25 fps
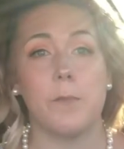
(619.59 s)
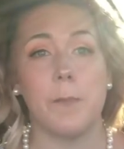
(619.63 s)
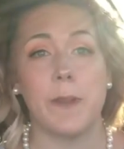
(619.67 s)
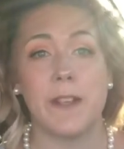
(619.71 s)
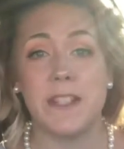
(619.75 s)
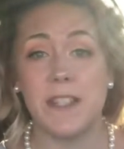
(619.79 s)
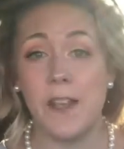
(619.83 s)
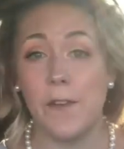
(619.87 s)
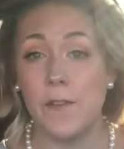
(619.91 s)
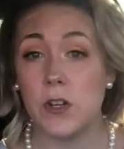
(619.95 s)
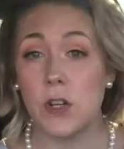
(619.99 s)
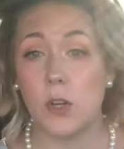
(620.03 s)
My
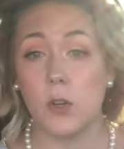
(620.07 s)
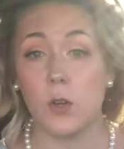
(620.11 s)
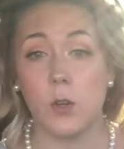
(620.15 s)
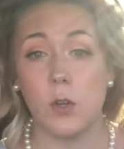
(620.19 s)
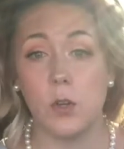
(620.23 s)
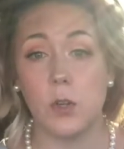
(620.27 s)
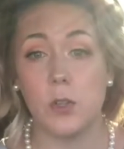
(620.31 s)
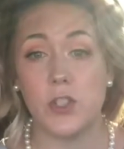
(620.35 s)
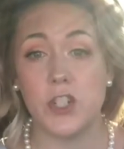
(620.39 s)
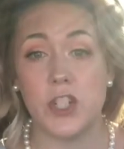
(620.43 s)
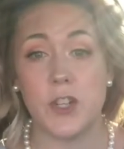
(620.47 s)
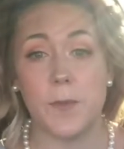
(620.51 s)

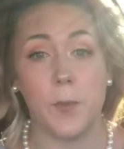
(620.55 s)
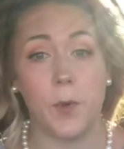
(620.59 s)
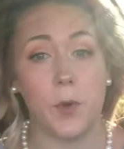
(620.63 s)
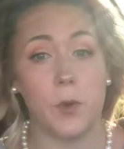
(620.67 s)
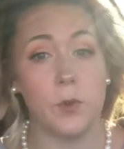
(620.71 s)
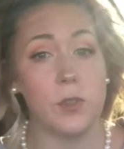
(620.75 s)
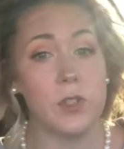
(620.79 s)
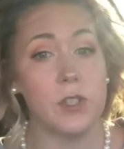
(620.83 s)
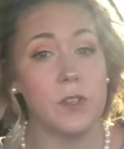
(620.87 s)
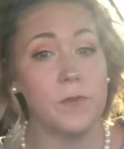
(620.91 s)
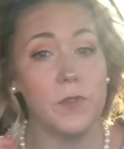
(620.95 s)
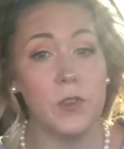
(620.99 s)
7-year-old, she
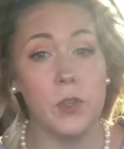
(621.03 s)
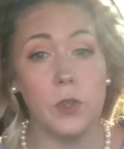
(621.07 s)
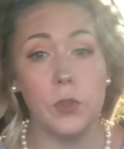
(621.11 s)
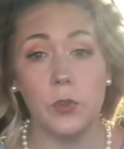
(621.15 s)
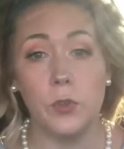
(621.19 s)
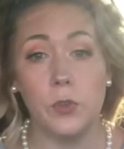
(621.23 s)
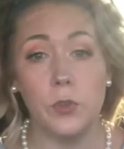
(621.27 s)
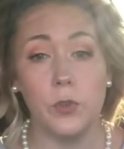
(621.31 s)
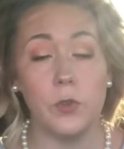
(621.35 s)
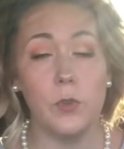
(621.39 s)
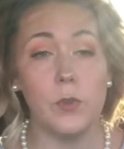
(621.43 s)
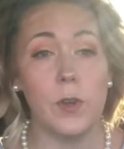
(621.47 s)
pulls the
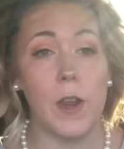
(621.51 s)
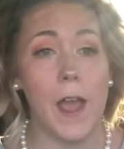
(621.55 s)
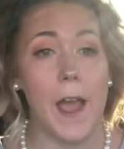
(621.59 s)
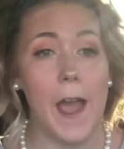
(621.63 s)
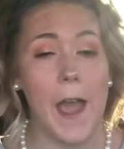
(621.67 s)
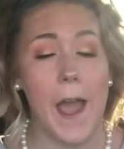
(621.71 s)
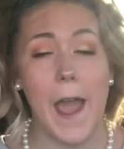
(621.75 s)
food